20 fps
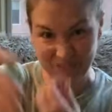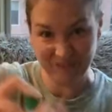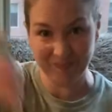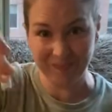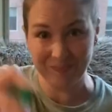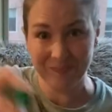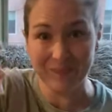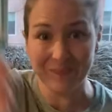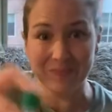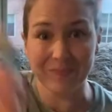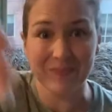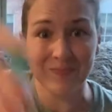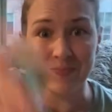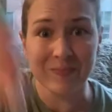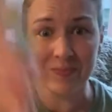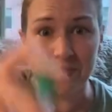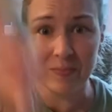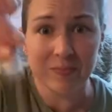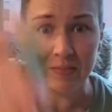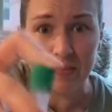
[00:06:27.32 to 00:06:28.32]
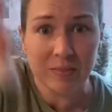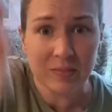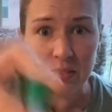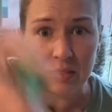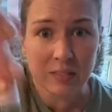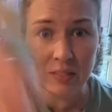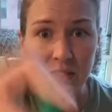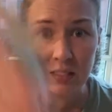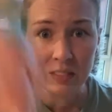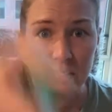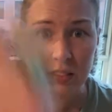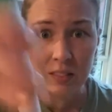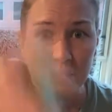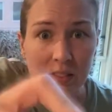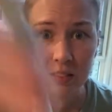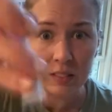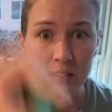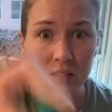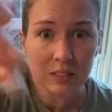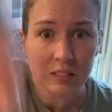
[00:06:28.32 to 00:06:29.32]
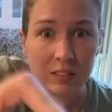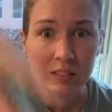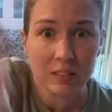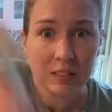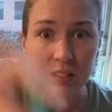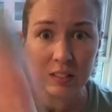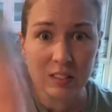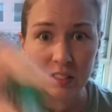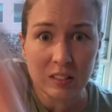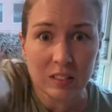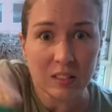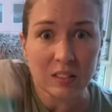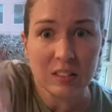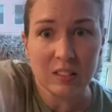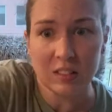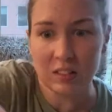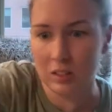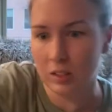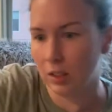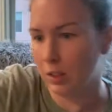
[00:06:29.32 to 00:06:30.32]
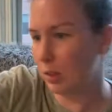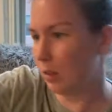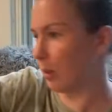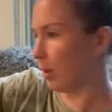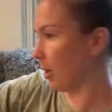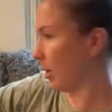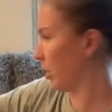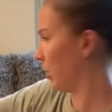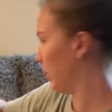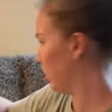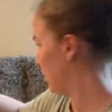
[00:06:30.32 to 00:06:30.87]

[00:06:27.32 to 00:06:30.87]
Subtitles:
the solution into the sample,